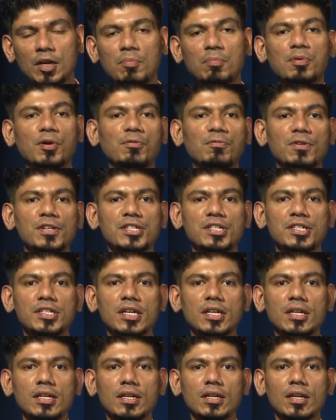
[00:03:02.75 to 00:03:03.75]

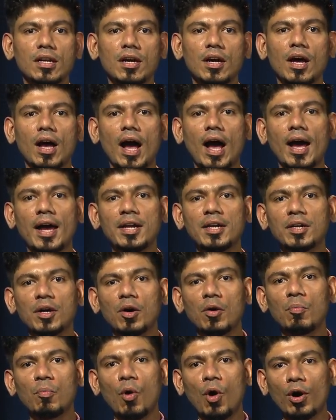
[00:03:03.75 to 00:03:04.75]
professional and
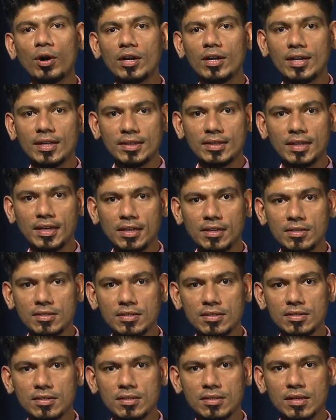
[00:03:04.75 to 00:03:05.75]
moral
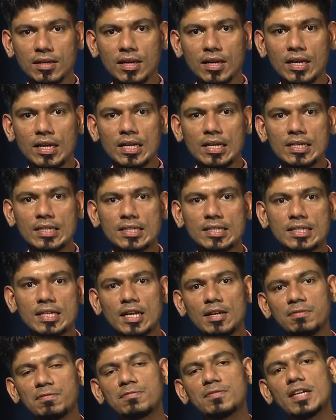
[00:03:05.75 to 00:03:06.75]
ethics,
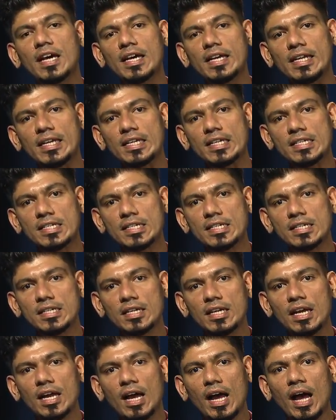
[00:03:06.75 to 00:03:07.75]
self directed,
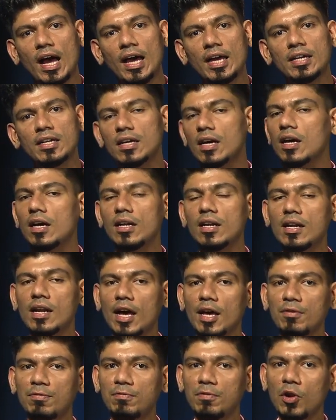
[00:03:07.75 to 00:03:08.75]
and
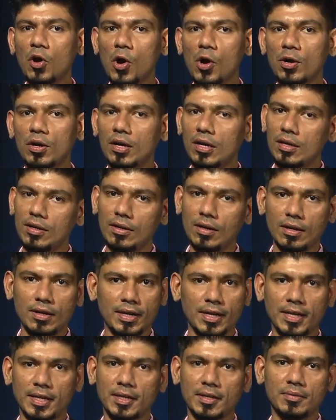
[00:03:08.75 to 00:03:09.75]
lifelong
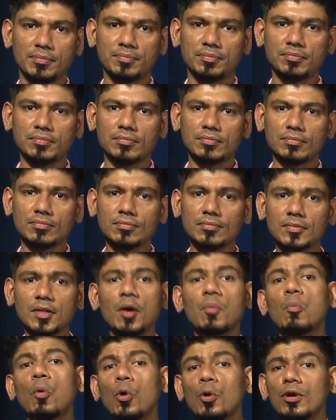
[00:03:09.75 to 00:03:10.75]
learning.
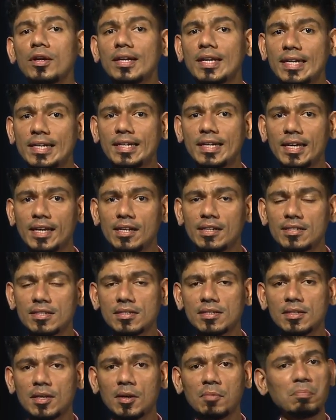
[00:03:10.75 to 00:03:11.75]
More
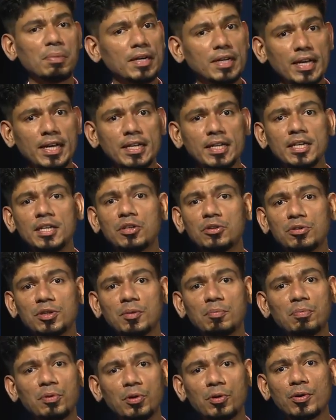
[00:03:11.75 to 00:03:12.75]
details pertaining to the
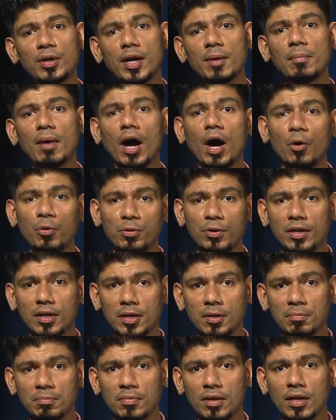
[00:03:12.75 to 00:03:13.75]
program
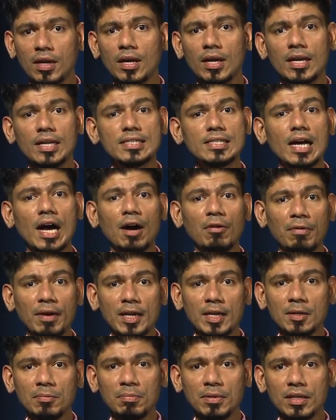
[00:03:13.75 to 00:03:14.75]
outcome is
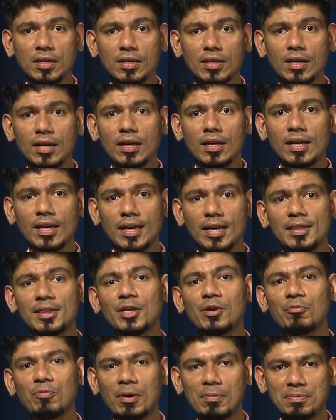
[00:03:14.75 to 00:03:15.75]
available in
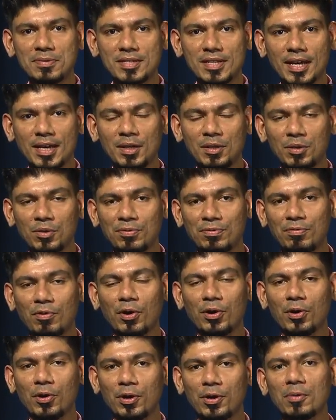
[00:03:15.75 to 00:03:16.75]
the website
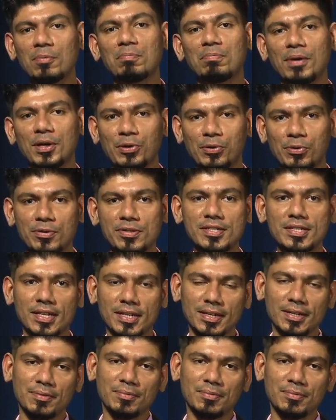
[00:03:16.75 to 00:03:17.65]
for your perusal.